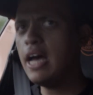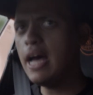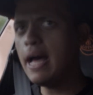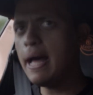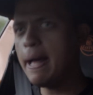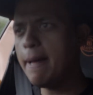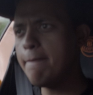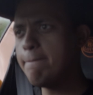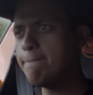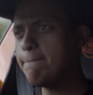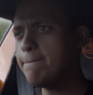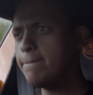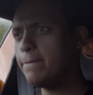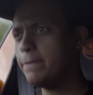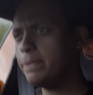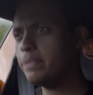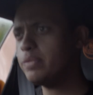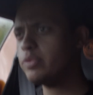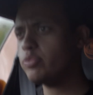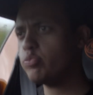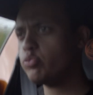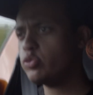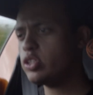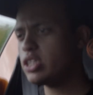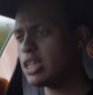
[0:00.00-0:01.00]

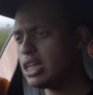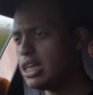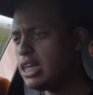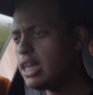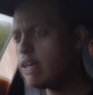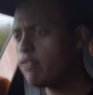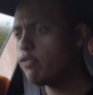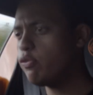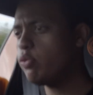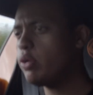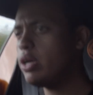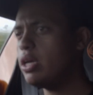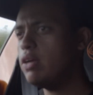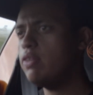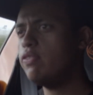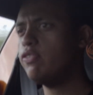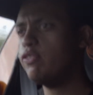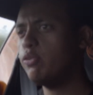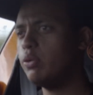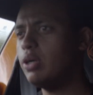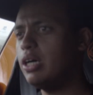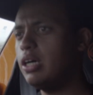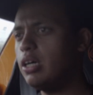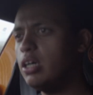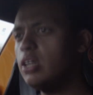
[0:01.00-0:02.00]
To live with,
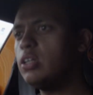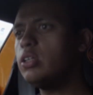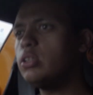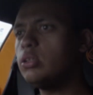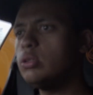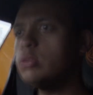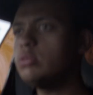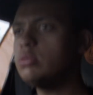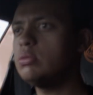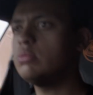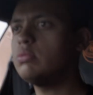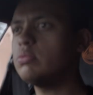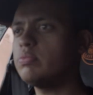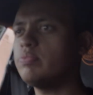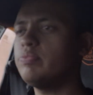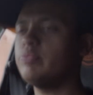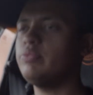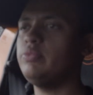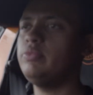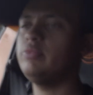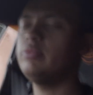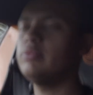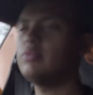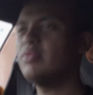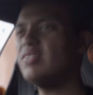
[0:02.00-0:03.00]
well,
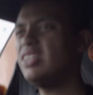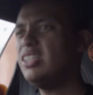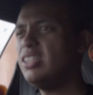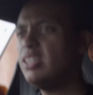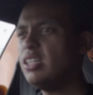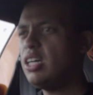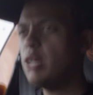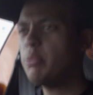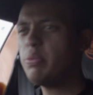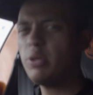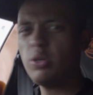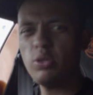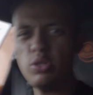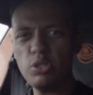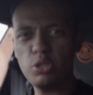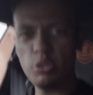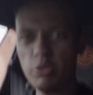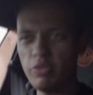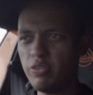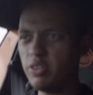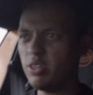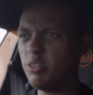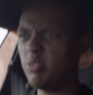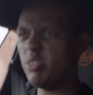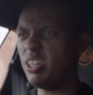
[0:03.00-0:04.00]
to be honest
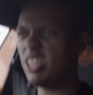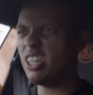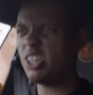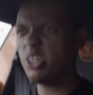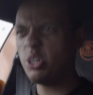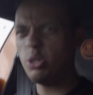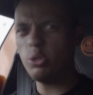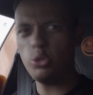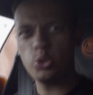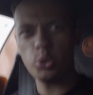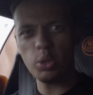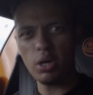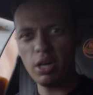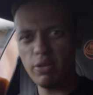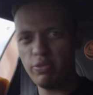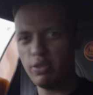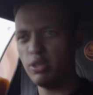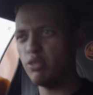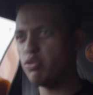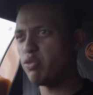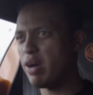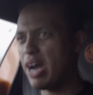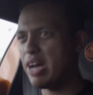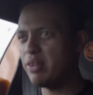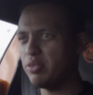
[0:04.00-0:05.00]
with you, it could drive
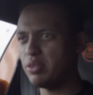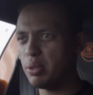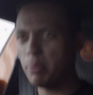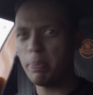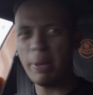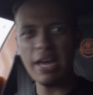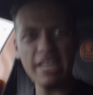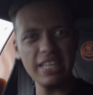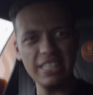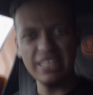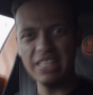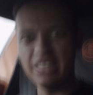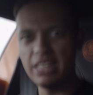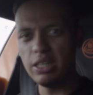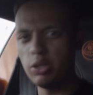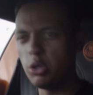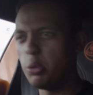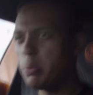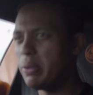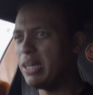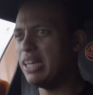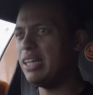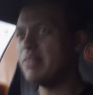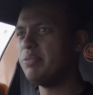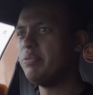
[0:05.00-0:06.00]
you around the bend a little
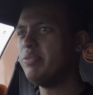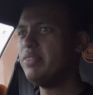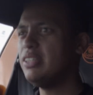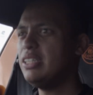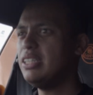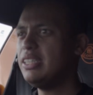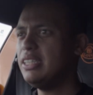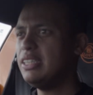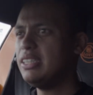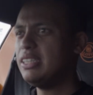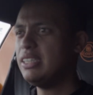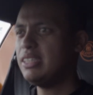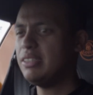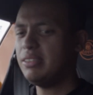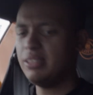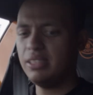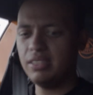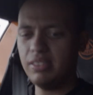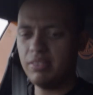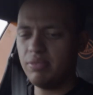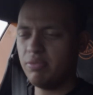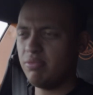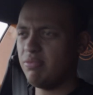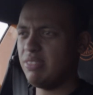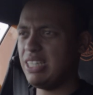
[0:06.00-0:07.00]
bit.
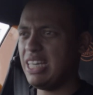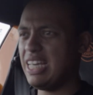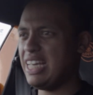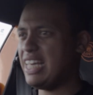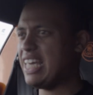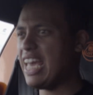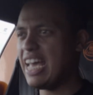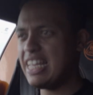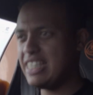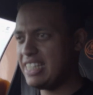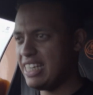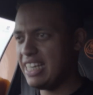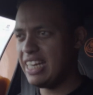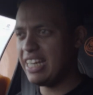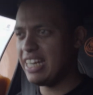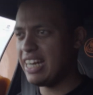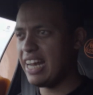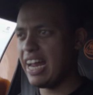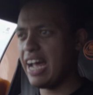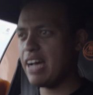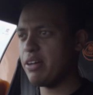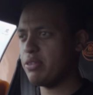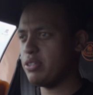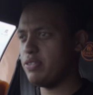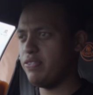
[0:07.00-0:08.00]
Getting in and
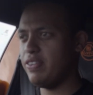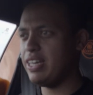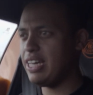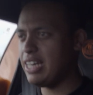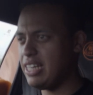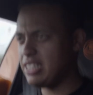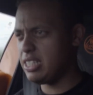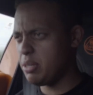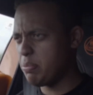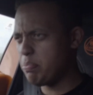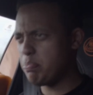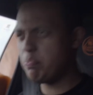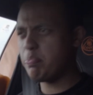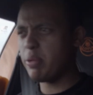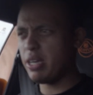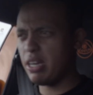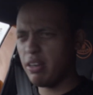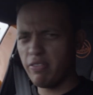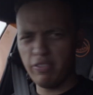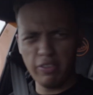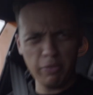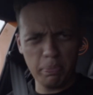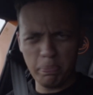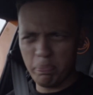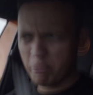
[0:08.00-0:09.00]
out of it is a bit
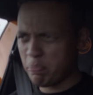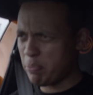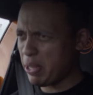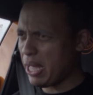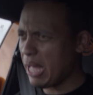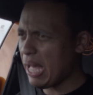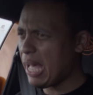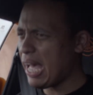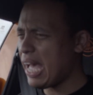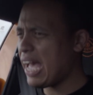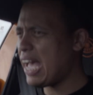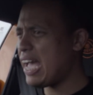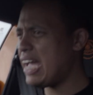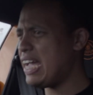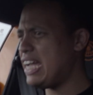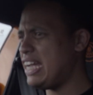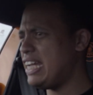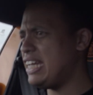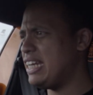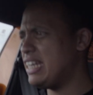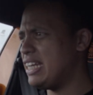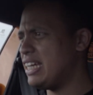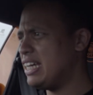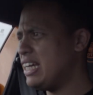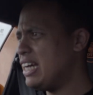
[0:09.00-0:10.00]
of a
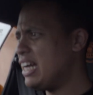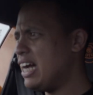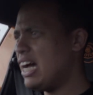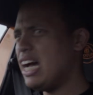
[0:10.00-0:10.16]
pain.